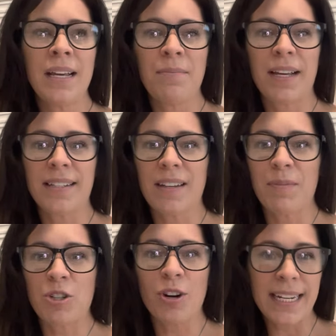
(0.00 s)
because I've
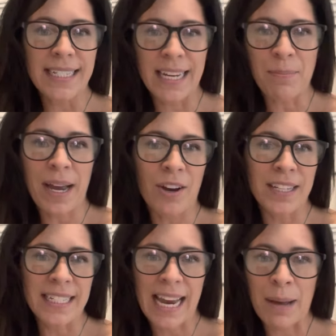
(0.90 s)
been trying to get back on
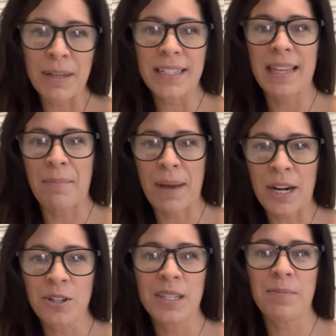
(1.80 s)
these habits that
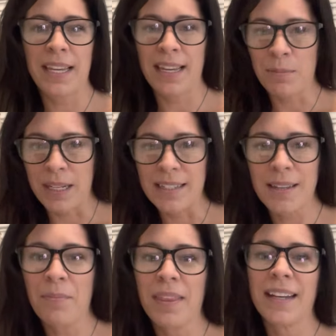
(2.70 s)
matter to me and mean
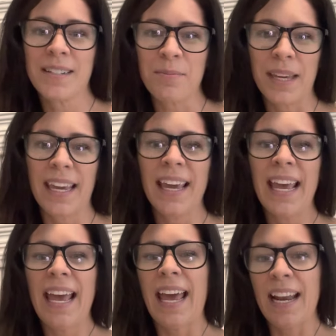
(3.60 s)
something to me
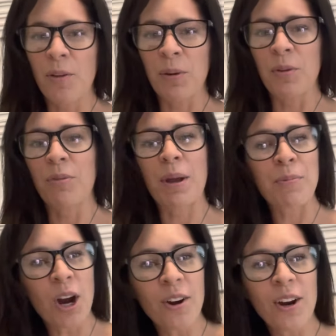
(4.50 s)
and help me with my
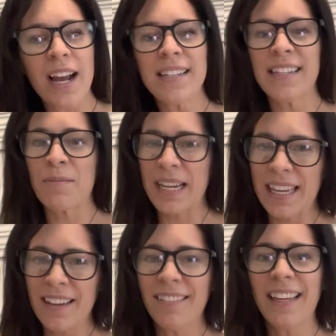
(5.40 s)
progress and my
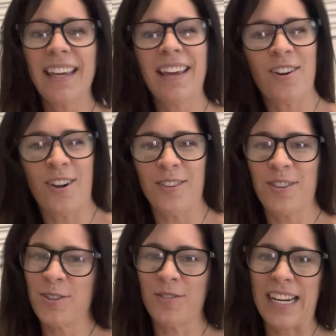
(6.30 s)
healing and all of
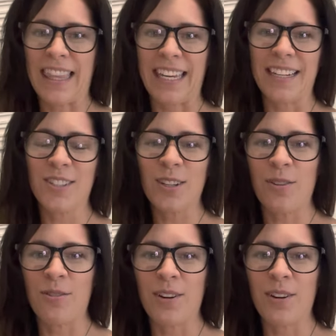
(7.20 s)
those fun things. So